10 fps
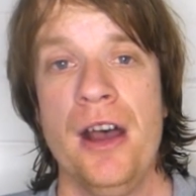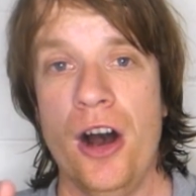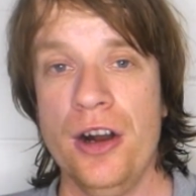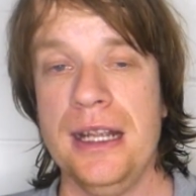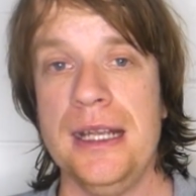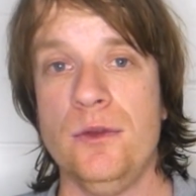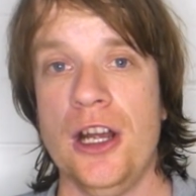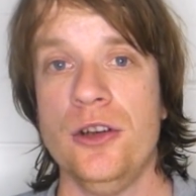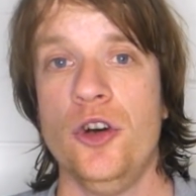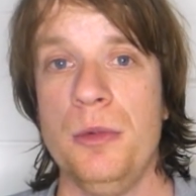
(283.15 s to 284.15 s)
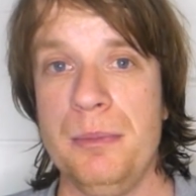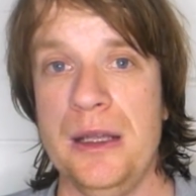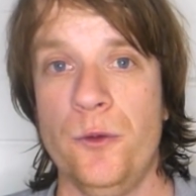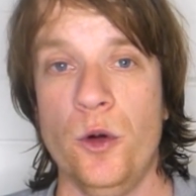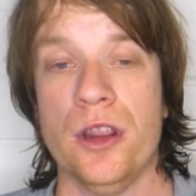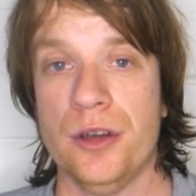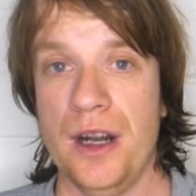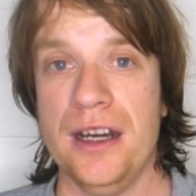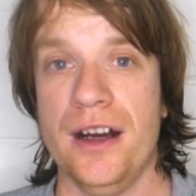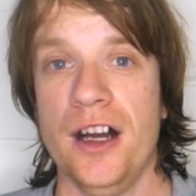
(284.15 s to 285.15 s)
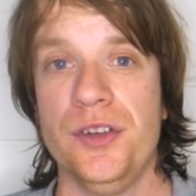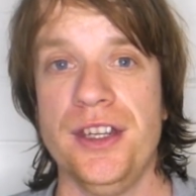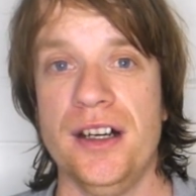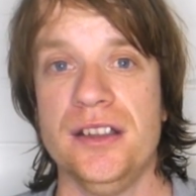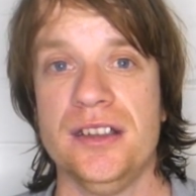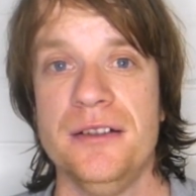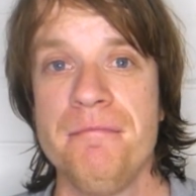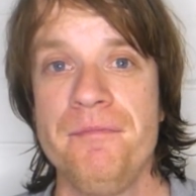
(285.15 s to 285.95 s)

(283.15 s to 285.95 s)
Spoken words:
I'm going to give Don't Call Me Bigfoot 3.5 stars.